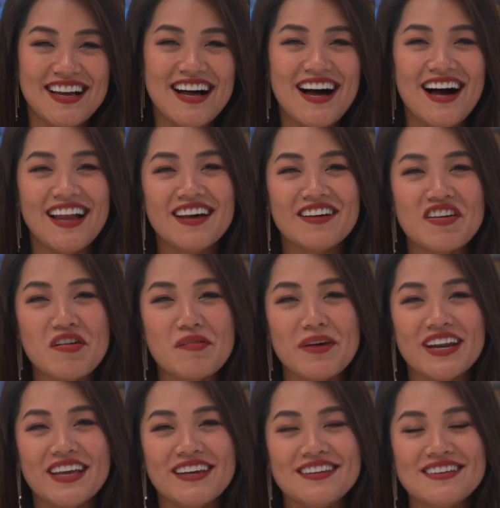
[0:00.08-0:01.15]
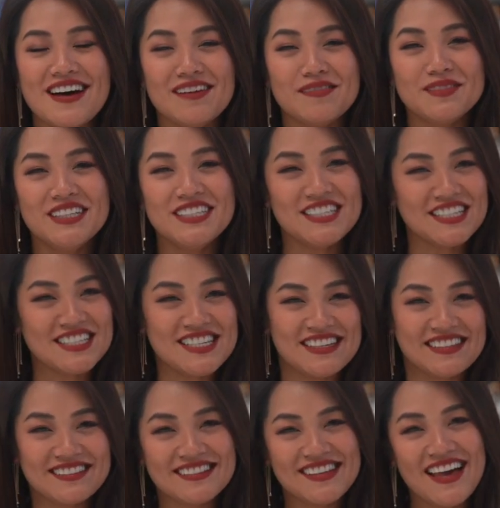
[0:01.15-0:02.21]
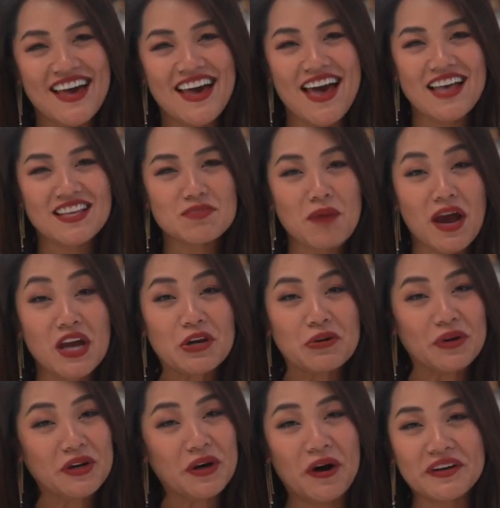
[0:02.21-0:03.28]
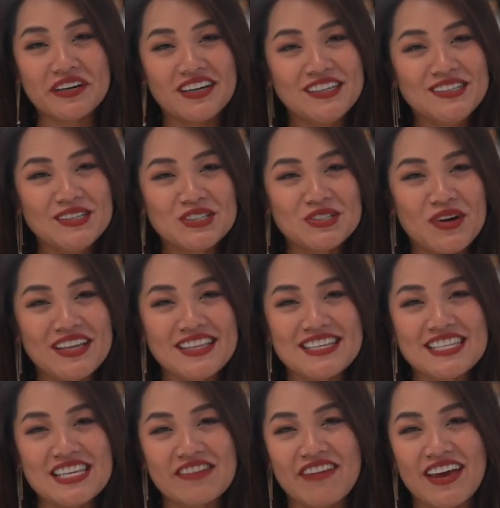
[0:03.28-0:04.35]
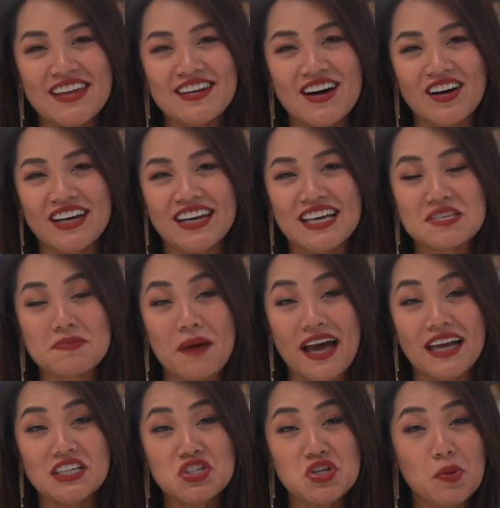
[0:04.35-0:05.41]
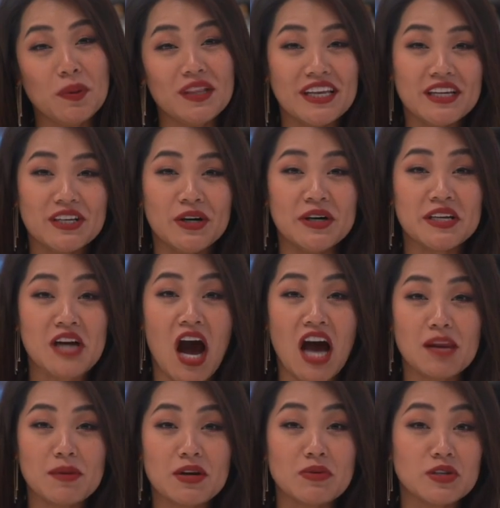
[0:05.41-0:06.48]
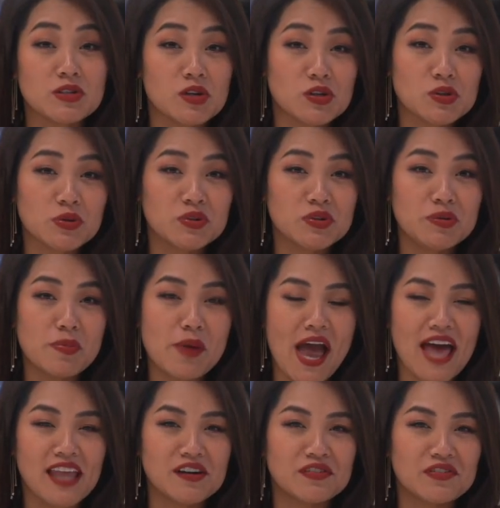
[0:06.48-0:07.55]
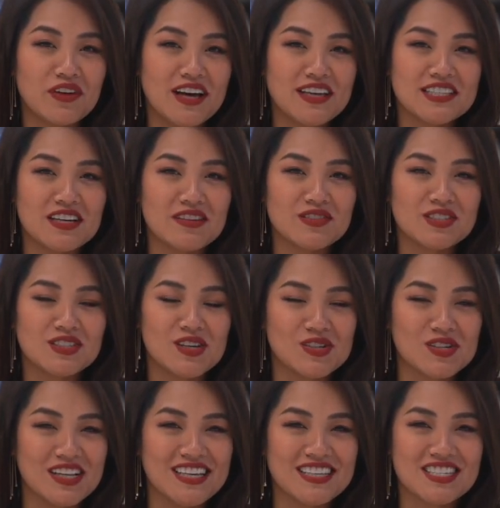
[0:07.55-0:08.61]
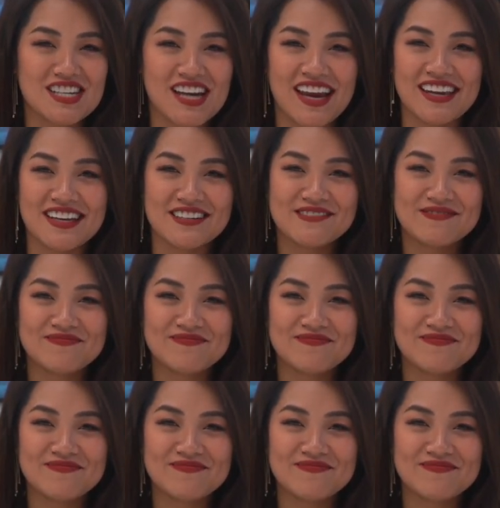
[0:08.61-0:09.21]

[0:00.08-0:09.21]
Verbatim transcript: Hello, everybody. I'm Li Jingjing. It's my great honor to join this event organized by Geopolitical Economy Research Group and Friends of Socialist China.